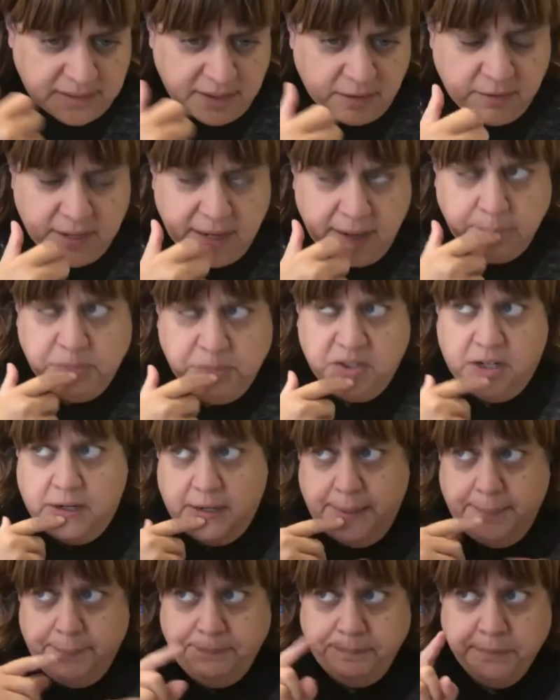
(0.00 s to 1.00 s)
Their names
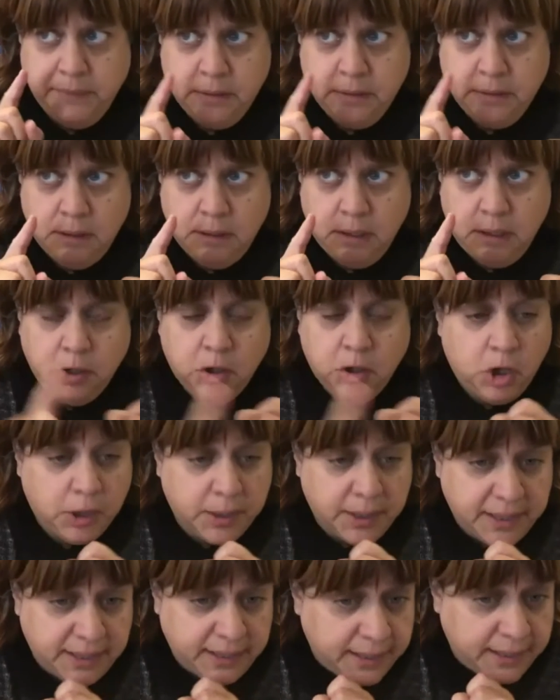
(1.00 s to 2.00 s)
are
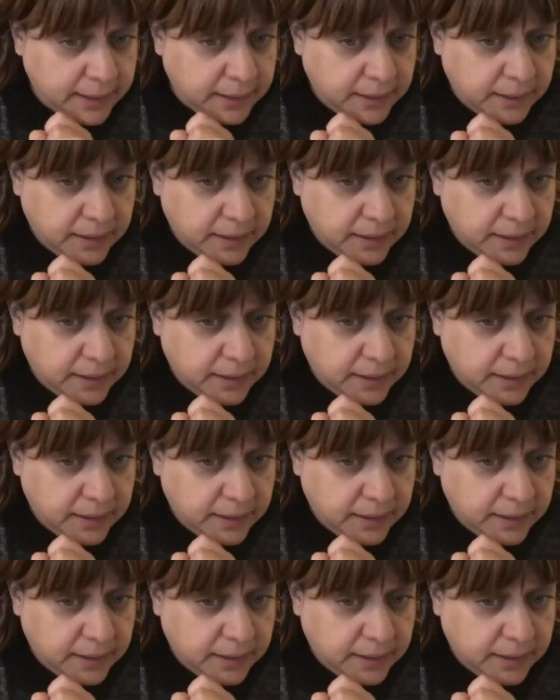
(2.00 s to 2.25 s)
Cookie